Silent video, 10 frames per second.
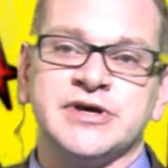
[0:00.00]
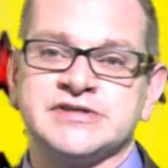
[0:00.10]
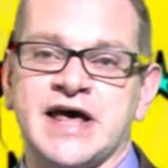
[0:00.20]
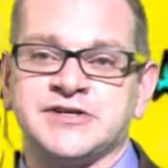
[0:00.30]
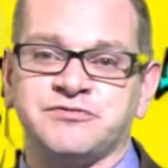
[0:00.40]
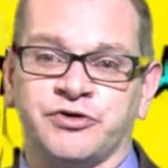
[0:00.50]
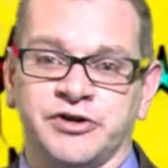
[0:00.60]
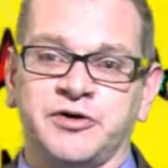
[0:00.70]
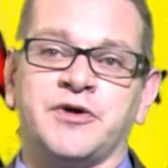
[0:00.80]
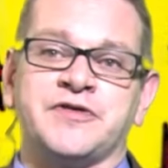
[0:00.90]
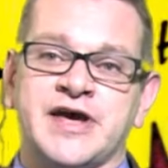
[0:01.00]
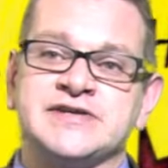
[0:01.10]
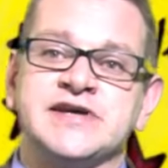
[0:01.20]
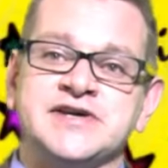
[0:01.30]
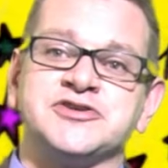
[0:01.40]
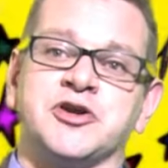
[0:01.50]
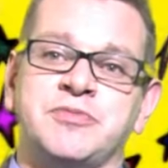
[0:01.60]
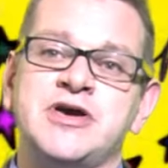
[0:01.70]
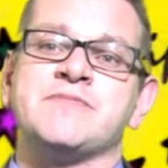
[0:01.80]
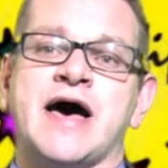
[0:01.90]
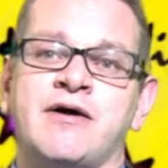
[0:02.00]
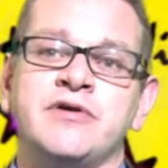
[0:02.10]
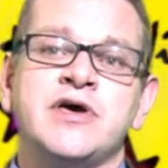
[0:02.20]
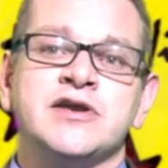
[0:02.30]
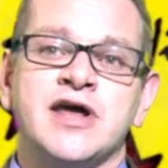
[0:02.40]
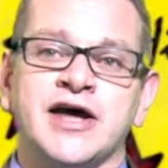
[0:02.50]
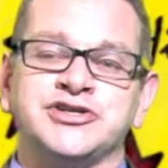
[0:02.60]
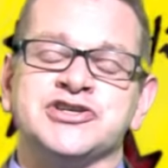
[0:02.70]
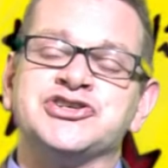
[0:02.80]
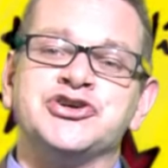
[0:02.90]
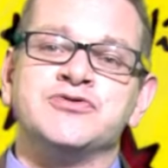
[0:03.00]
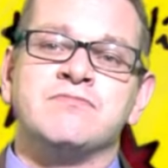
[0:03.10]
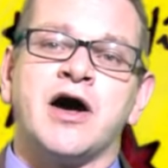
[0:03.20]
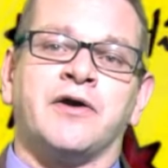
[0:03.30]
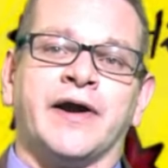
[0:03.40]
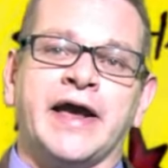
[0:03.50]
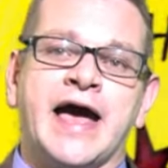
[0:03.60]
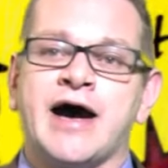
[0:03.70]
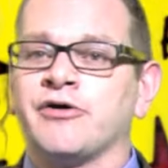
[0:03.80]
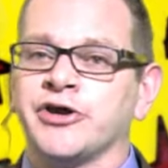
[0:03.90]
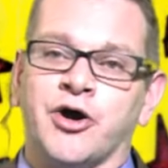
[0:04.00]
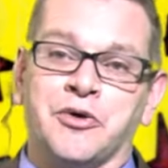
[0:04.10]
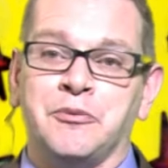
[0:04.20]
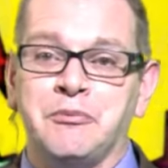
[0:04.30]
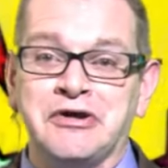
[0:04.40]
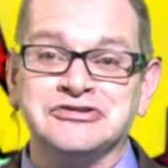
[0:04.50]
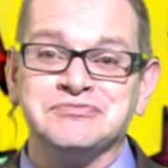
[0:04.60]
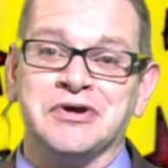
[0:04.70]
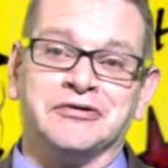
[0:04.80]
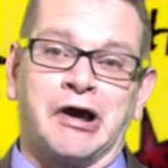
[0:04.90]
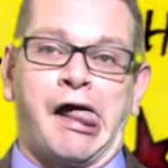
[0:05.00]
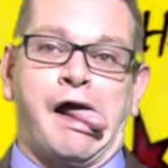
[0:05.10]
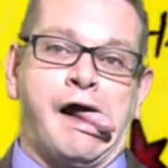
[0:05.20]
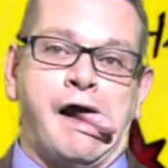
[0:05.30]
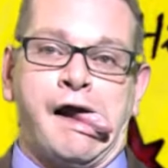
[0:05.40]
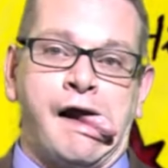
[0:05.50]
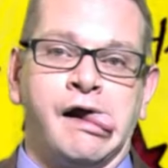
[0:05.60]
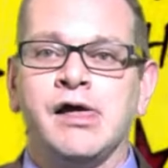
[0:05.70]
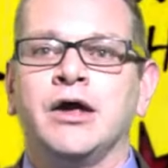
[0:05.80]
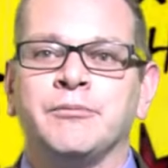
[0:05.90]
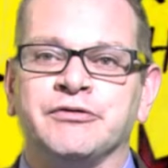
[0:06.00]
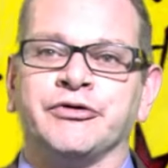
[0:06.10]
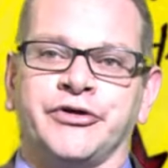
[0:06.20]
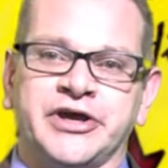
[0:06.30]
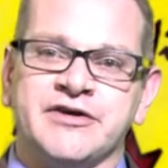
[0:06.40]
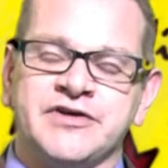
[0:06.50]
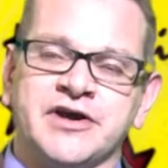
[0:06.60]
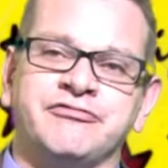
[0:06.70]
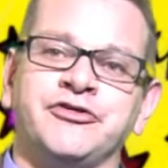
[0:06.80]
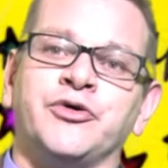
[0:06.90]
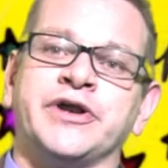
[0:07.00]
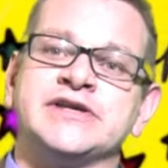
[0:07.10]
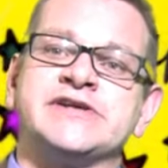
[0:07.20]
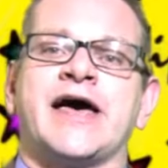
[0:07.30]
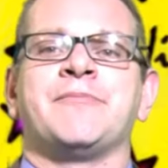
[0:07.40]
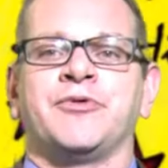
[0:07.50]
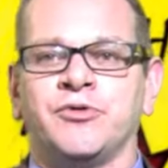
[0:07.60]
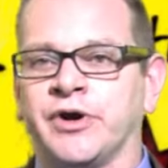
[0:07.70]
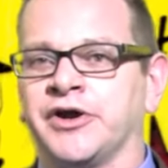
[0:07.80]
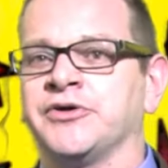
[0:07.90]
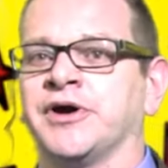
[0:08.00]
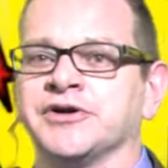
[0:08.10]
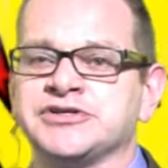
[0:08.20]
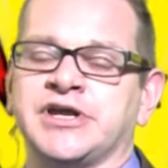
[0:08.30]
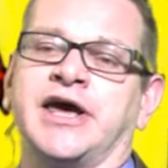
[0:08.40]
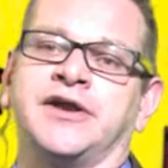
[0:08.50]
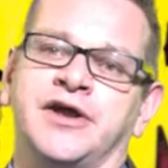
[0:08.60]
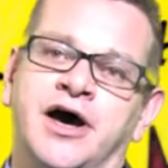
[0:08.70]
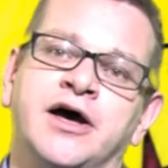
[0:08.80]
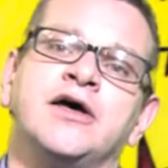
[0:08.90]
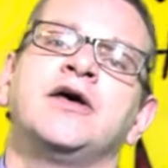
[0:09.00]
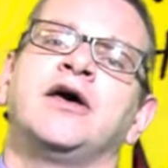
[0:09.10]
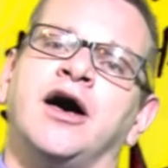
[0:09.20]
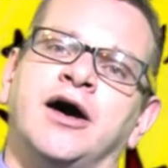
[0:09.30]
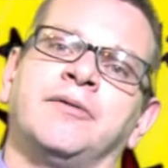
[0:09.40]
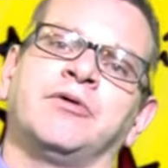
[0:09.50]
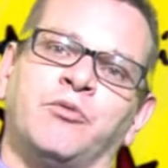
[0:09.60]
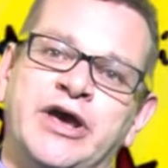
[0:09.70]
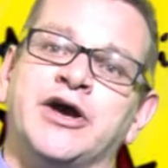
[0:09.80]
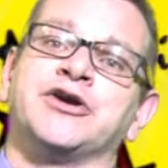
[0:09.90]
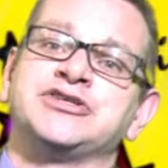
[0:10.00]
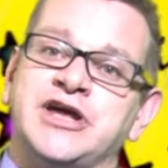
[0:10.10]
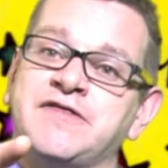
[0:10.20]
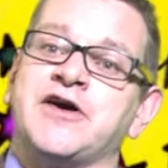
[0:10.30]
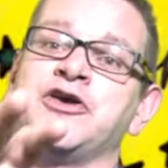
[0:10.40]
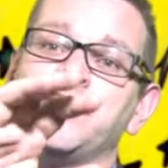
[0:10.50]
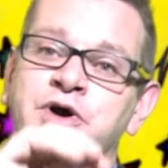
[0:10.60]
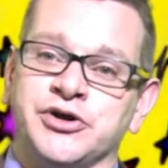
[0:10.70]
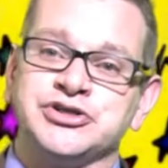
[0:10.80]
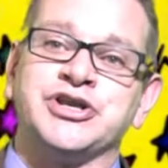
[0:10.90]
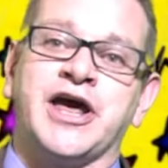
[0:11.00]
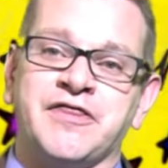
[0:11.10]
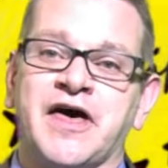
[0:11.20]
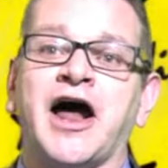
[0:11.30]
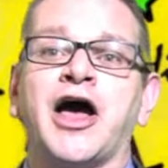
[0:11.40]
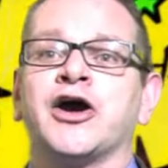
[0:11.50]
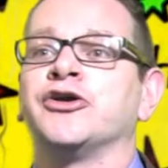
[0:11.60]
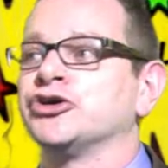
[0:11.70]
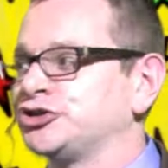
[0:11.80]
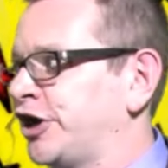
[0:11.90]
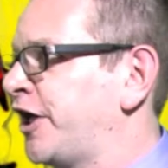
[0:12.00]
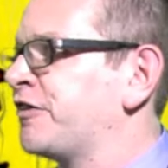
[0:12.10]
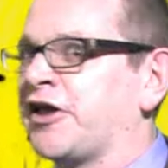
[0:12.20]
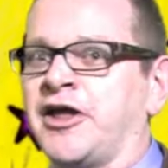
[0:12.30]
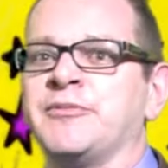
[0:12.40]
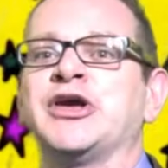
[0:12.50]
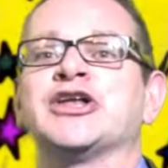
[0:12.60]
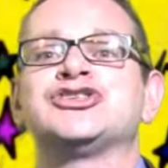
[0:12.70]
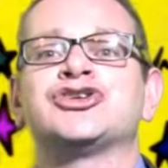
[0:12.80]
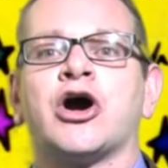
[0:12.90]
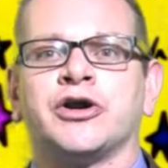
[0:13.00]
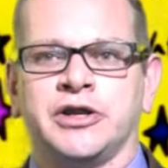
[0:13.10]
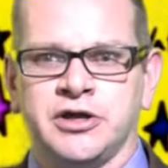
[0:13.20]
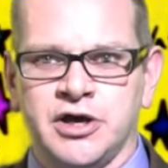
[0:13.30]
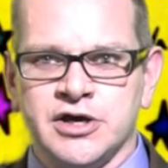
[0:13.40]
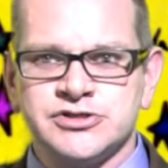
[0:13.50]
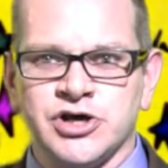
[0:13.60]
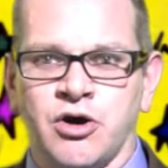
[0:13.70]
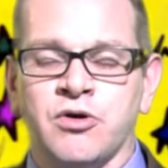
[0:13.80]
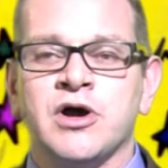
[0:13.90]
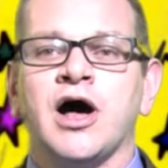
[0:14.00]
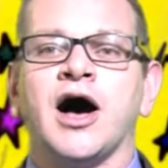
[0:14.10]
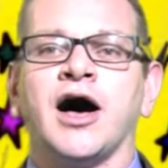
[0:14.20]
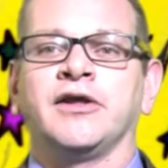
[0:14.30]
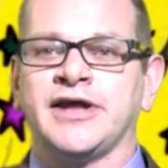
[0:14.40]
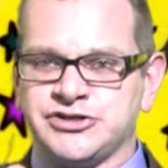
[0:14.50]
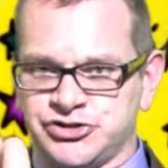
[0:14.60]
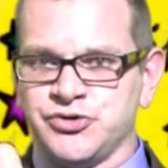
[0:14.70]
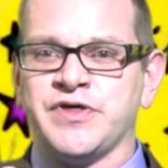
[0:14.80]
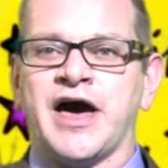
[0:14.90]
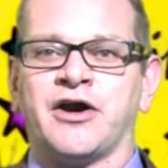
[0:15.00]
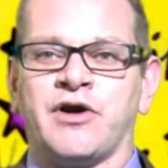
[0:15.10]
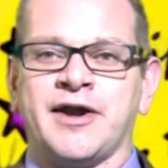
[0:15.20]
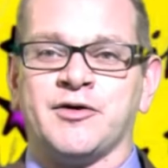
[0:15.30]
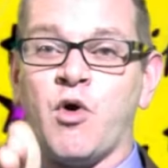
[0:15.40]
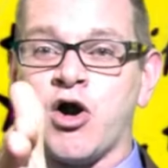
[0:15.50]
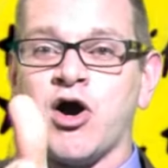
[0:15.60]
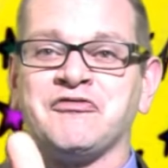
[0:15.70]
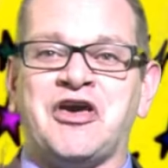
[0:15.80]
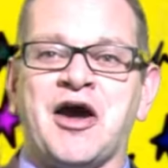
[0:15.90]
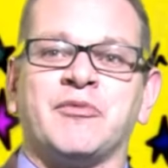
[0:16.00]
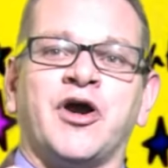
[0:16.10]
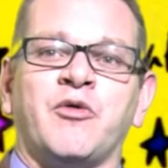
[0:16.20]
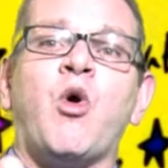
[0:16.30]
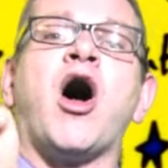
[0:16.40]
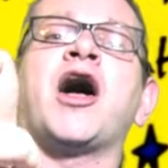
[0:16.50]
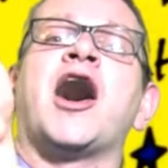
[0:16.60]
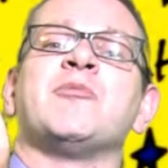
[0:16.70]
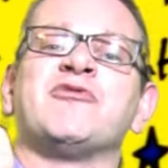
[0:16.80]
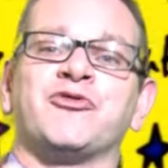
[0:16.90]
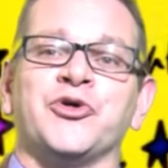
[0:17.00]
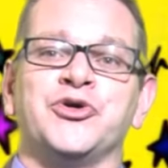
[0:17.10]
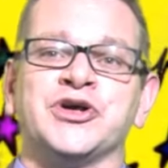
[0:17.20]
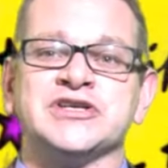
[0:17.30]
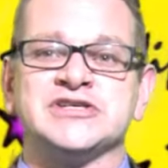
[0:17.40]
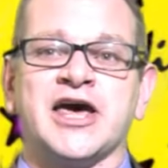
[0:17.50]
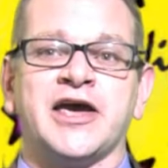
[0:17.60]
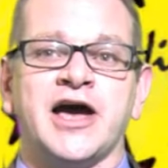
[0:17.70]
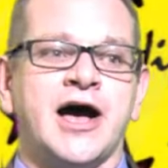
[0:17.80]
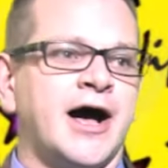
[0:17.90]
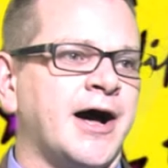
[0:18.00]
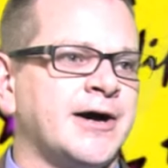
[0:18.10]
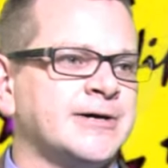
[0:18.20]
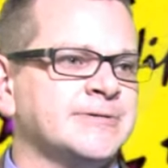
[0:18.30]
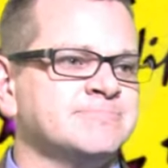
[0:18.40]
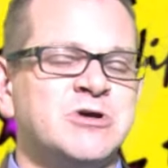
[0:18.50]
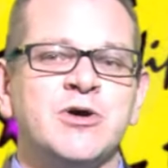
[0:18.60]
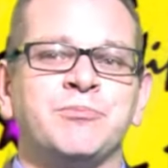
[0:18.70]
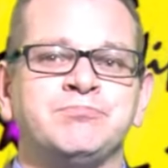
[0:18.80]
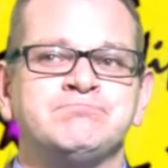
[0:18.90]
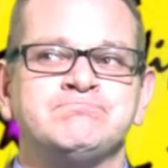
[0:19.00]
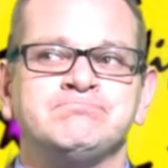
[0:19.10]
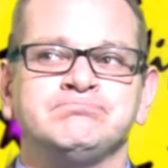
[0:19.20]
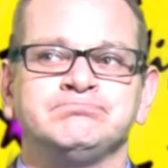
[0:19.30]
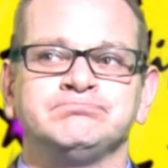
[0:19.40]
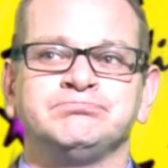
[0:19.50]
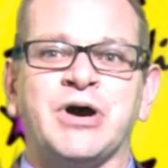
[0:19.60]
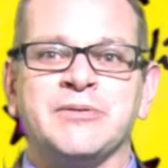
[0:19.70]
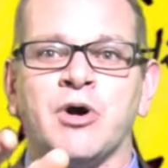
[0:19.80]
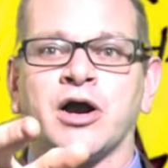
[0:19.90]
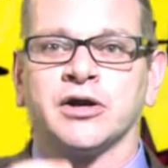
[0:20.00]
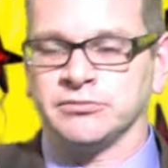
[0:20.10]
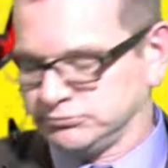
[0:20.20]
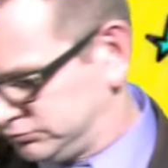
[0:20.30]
because that's really what the essay is going to be about, not just you muttering out, you know, impeachment, ah, but really giving a fluid example where you understand, uh, uh, we understand that you understand that I understand that. Let me get started. So uh, let's do that. All right, I'm going to walk off camera and walk on before you can say um, Betty Crocker.